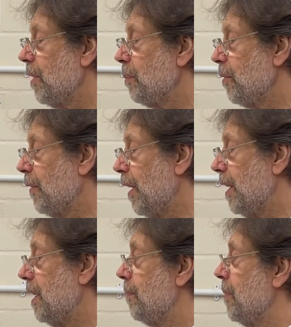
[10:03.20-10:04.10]
provide
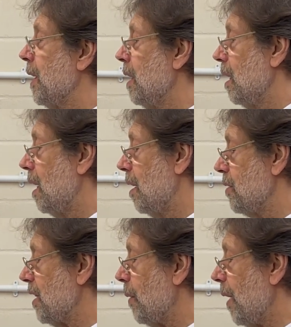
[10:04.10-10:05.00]
it.
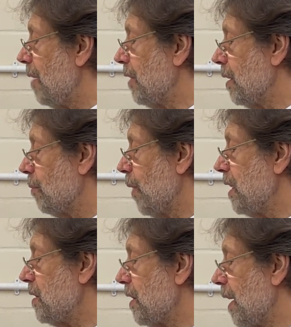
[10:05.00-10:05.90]
So having
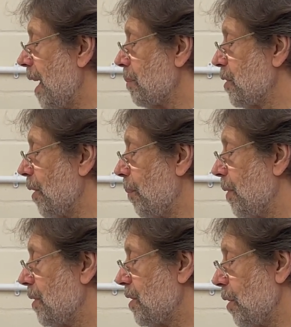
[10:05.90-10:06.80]
raised the laptop
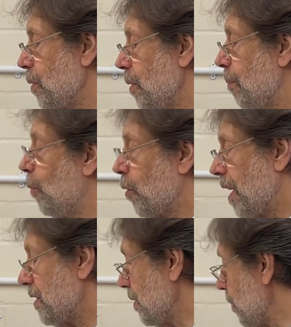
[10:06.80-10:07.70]
to more or
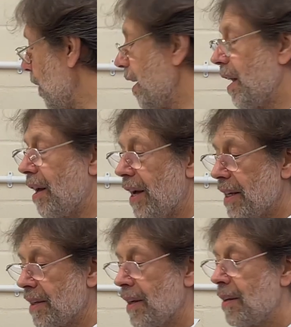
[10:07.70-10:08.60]
less the right height,
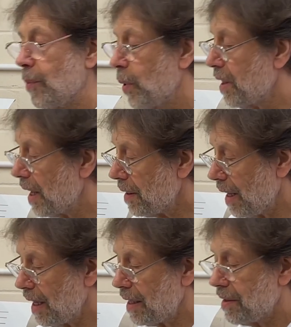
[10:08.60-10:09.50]
we then
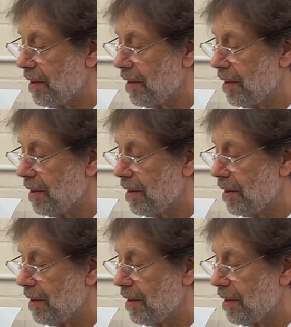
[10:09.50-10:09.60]
need